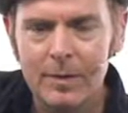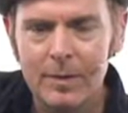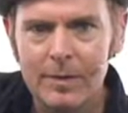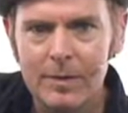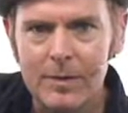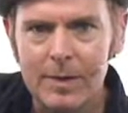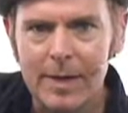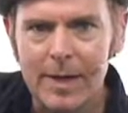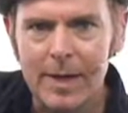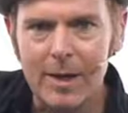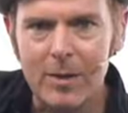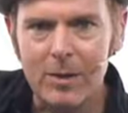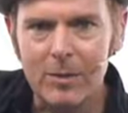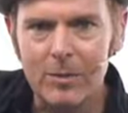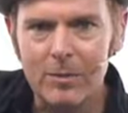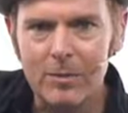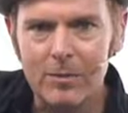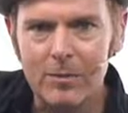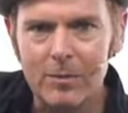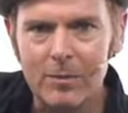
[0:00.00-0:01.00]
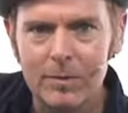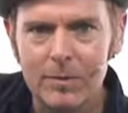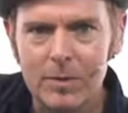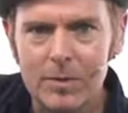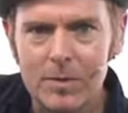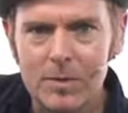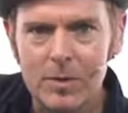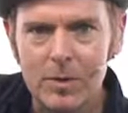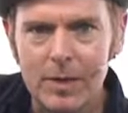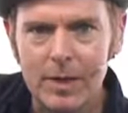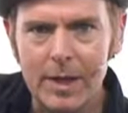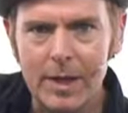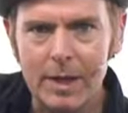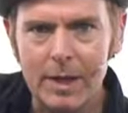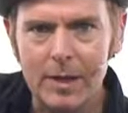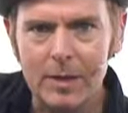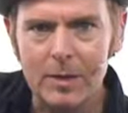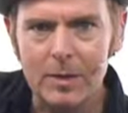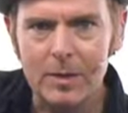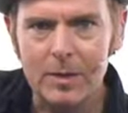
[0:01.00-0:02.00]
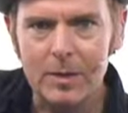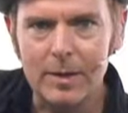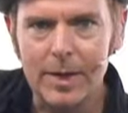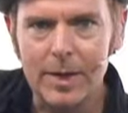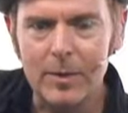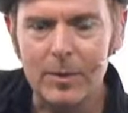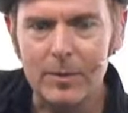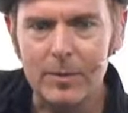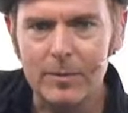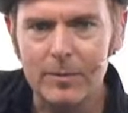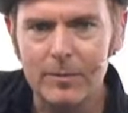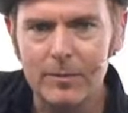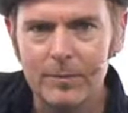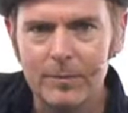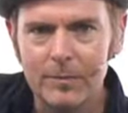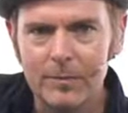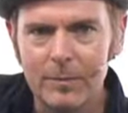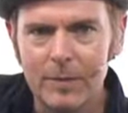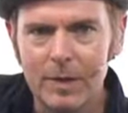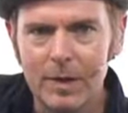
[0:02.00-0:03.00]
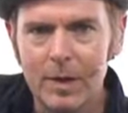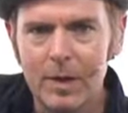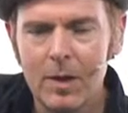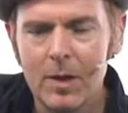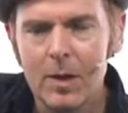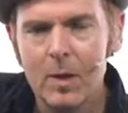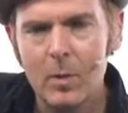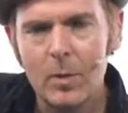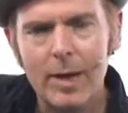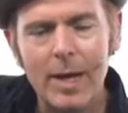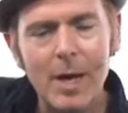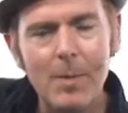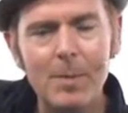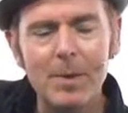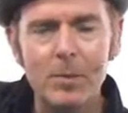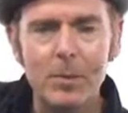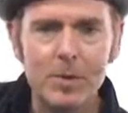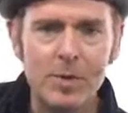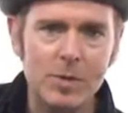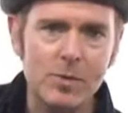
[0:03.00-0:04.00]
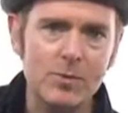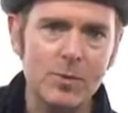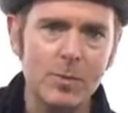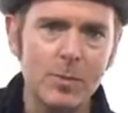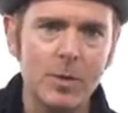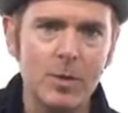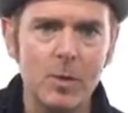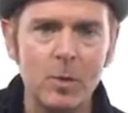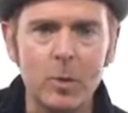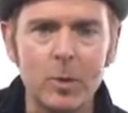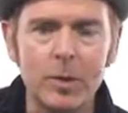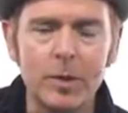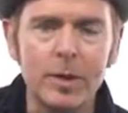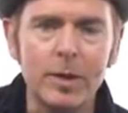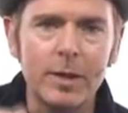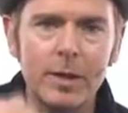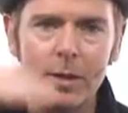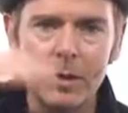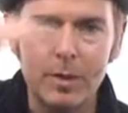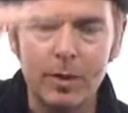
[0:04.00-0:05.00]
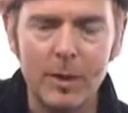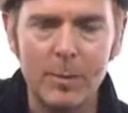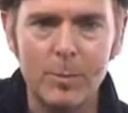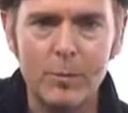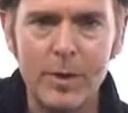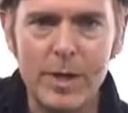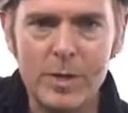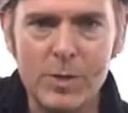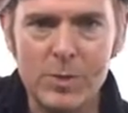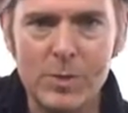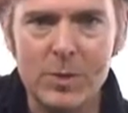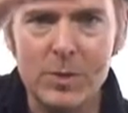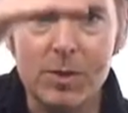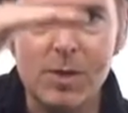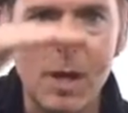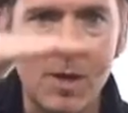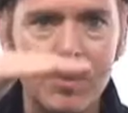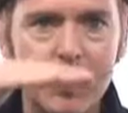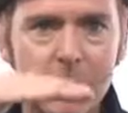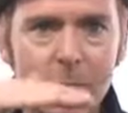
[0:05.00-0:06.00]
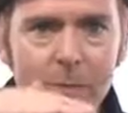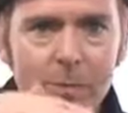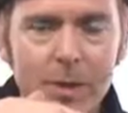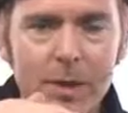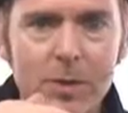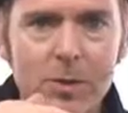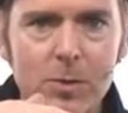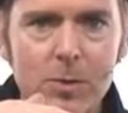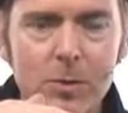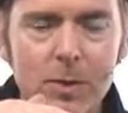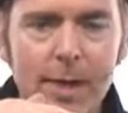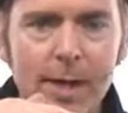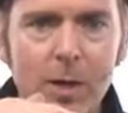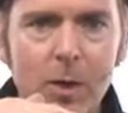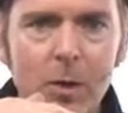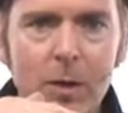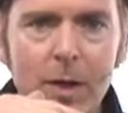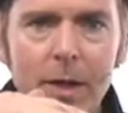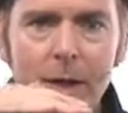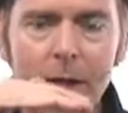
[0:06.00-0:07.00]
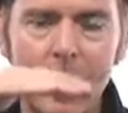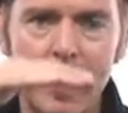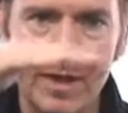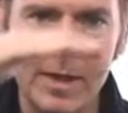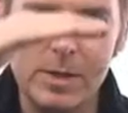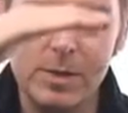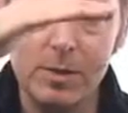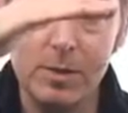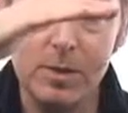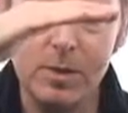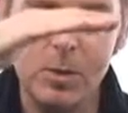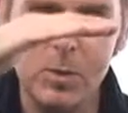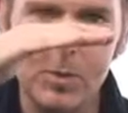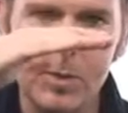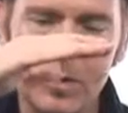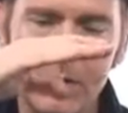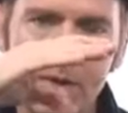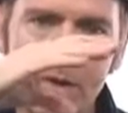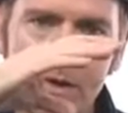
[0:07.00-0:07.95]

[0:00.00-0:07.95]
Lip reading: So now, it's starting to kind of get a little louder. What happened when I strummed the chord, the compressor stopped it from being too loud, and as the note